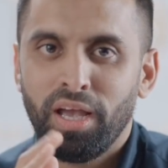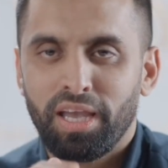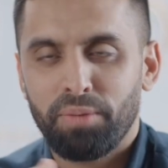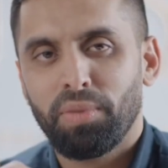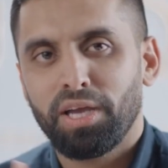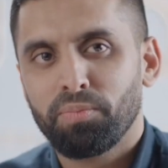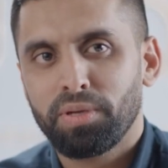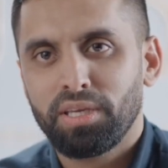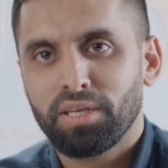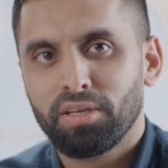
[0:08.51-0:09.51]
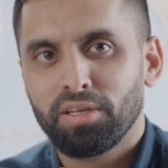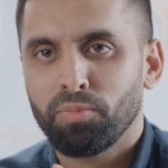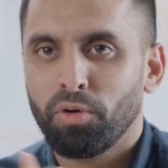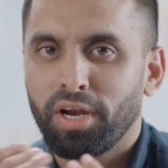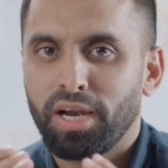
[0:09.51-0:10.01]
In my opinion, a
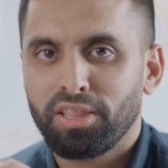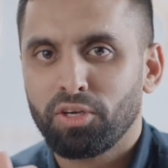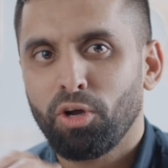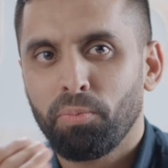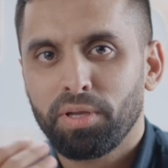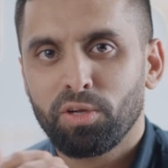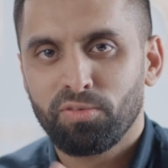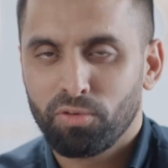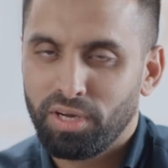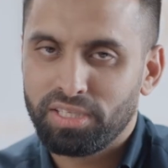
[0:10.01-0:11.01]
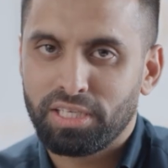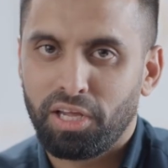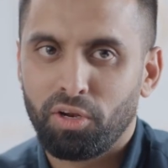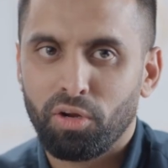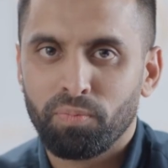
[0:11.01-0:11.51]
model at the top end of the Rolex
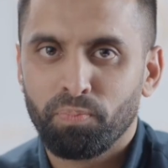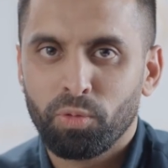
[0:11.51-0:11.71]
catalog.